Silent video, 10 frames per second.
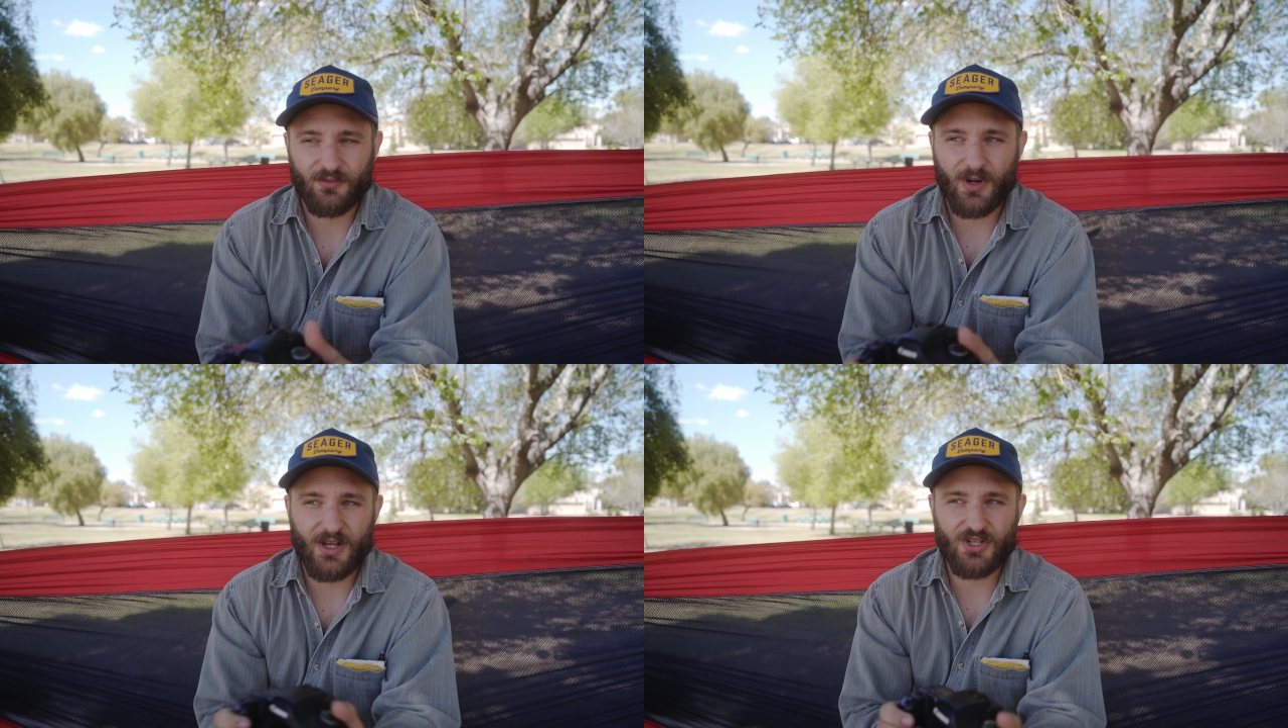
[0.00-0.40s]

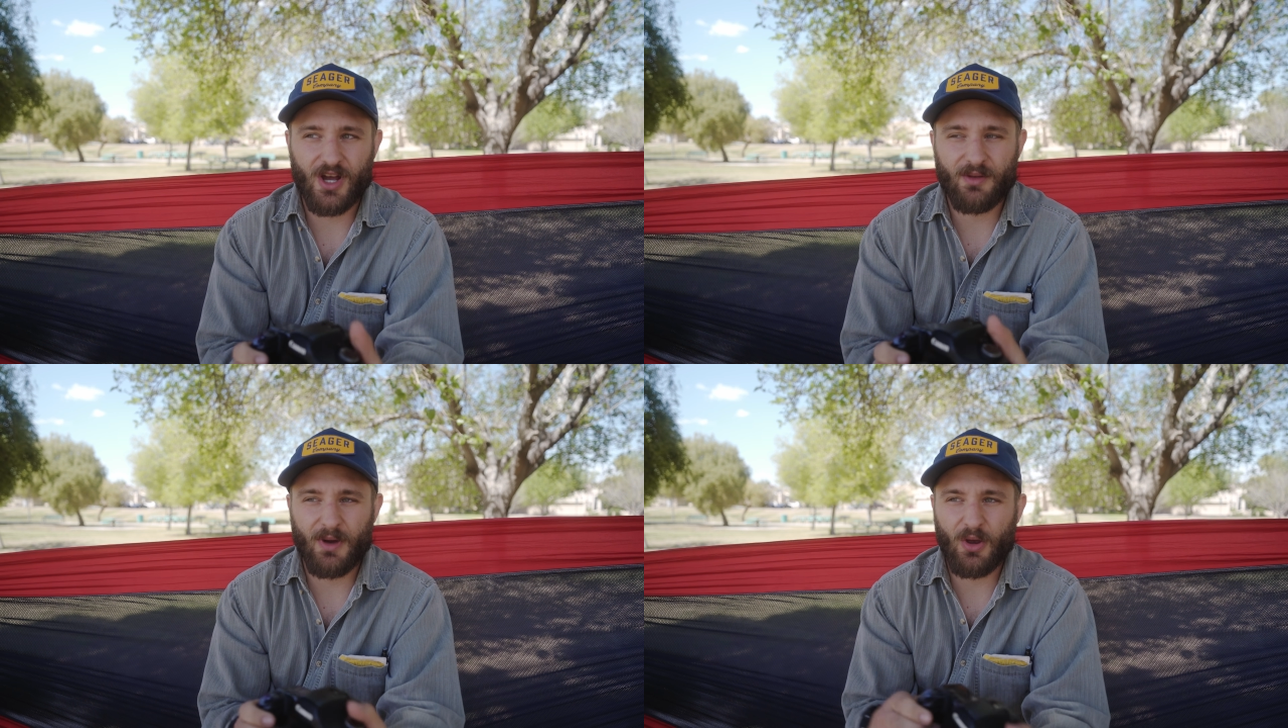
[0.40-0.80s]
what I
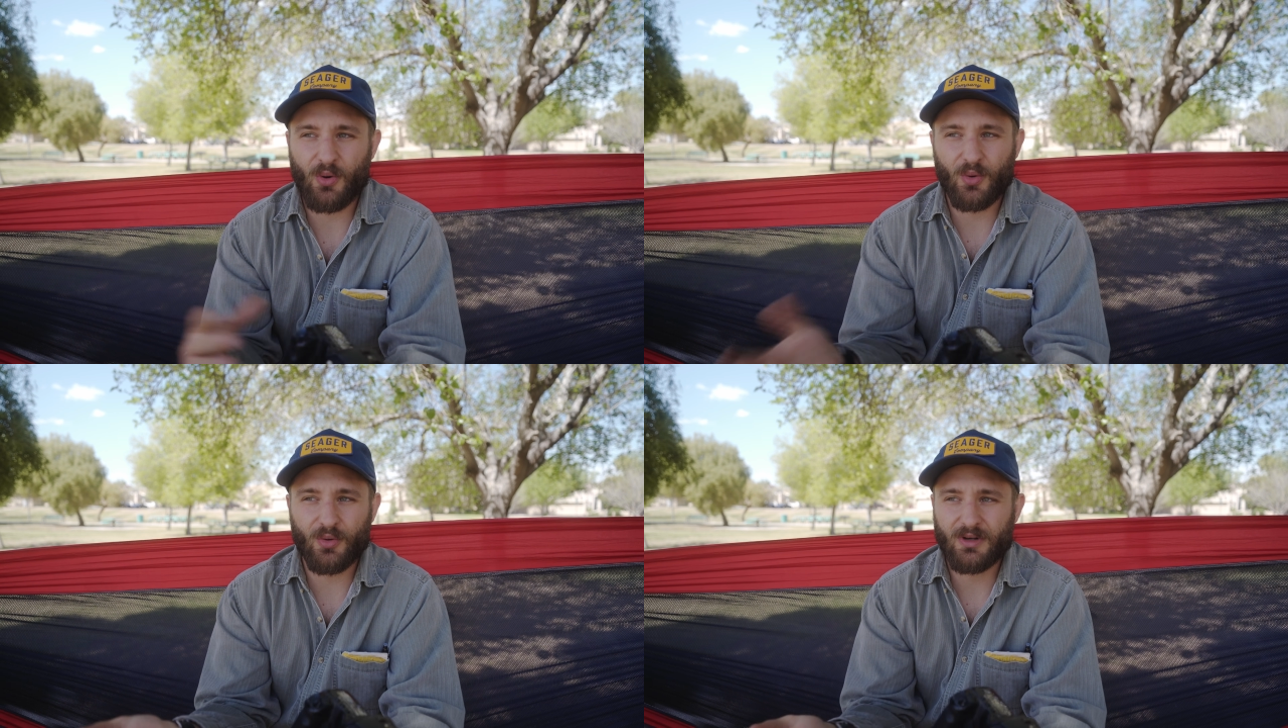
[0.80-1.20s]
shot my
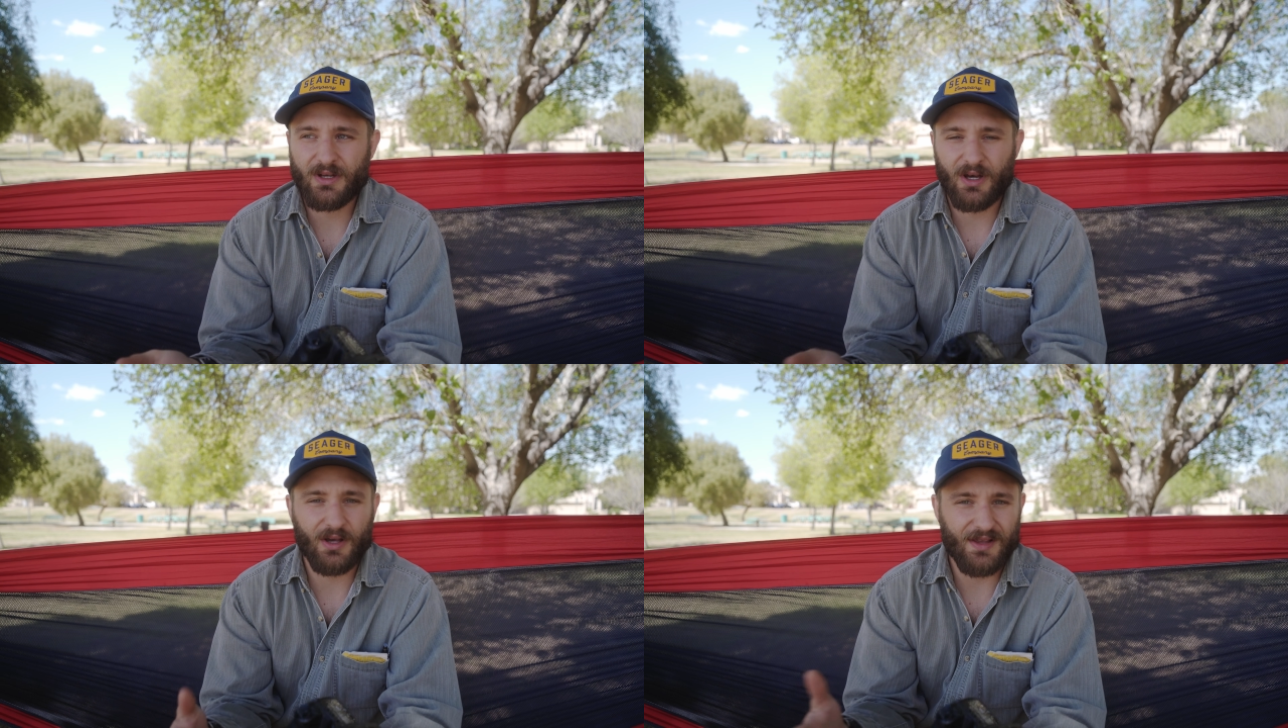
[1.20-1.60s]
whole
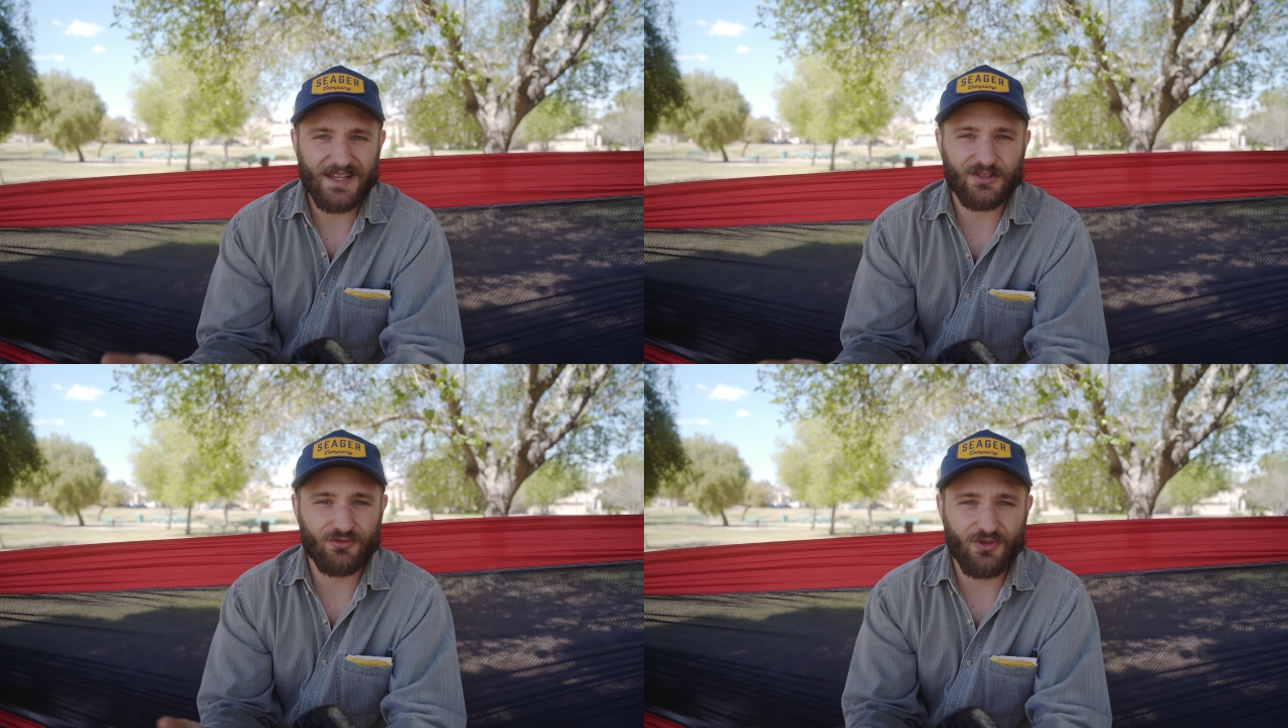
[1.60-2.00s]

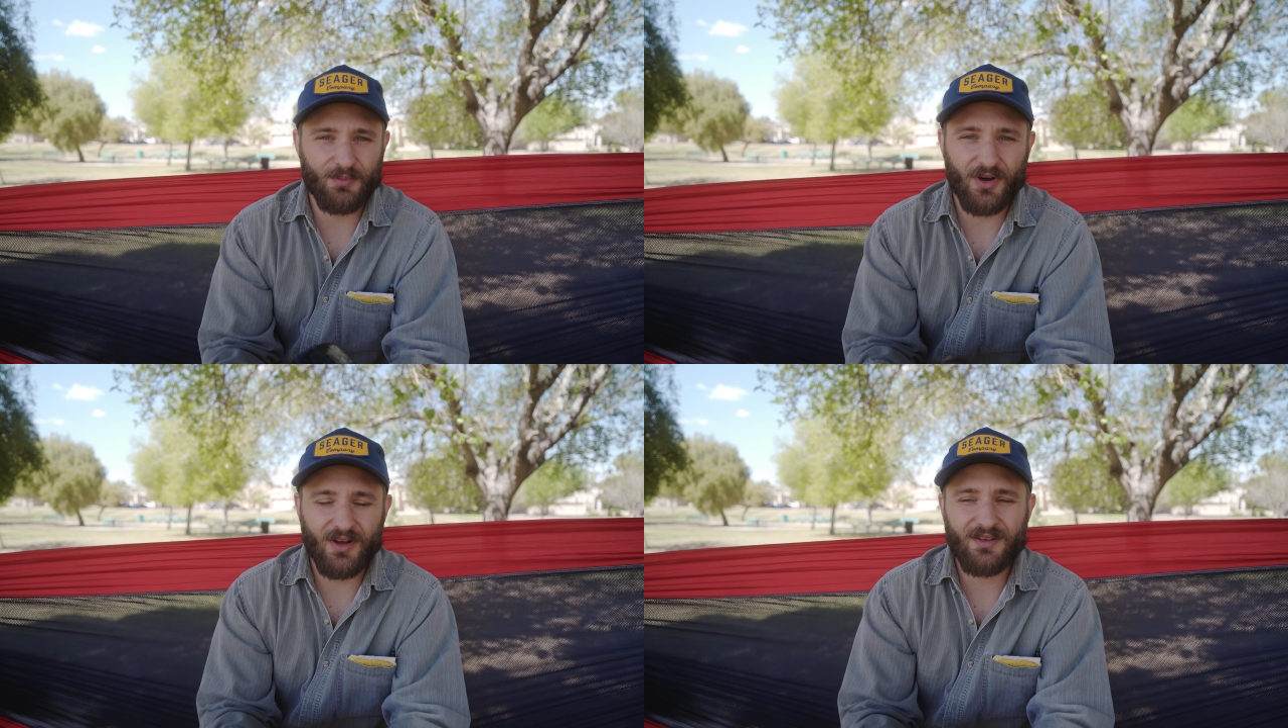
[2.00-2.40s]
Alaska
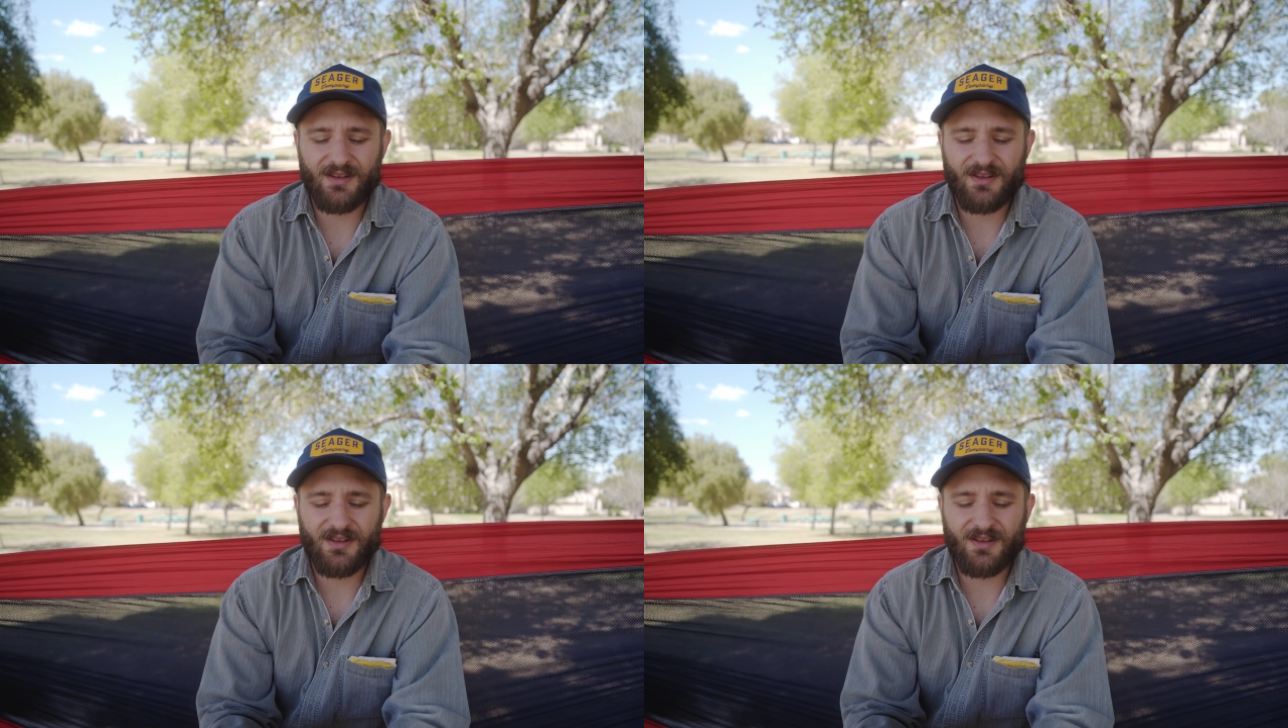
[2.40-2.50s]
trip on.